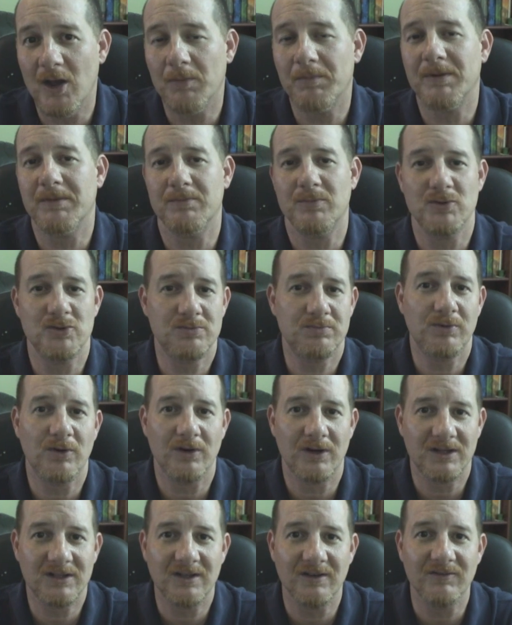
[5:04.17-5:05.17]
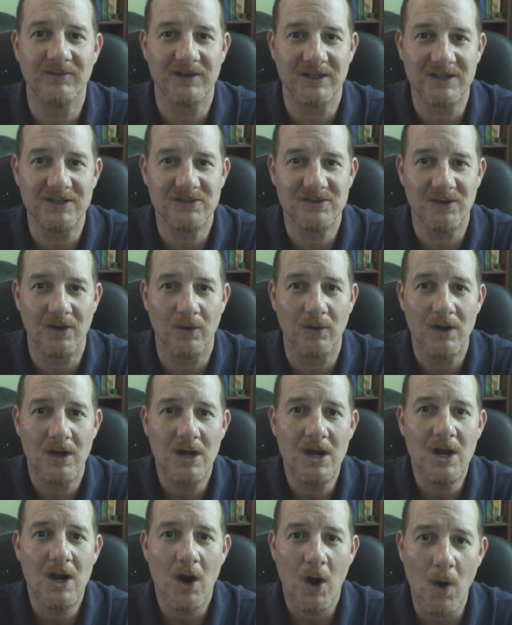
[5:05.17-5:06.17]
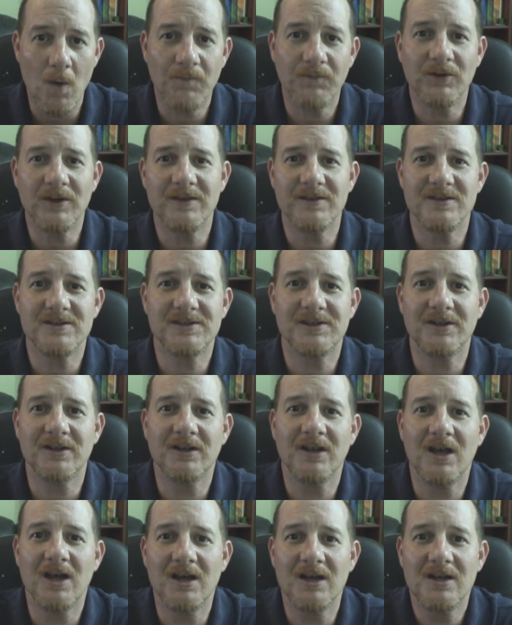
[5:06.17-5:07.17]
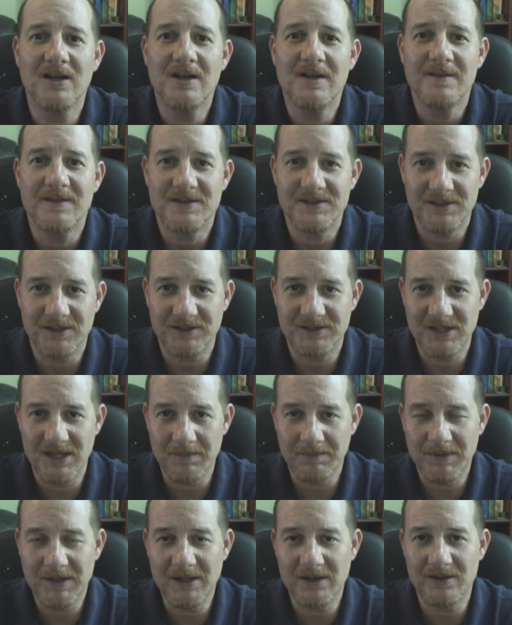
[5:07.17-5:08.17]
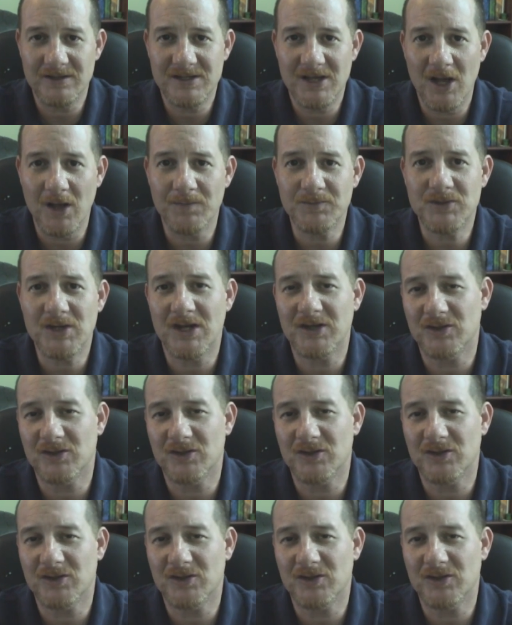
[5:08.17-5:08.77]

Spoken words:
helping boost productivity. So hopefully this little tip here has helped you,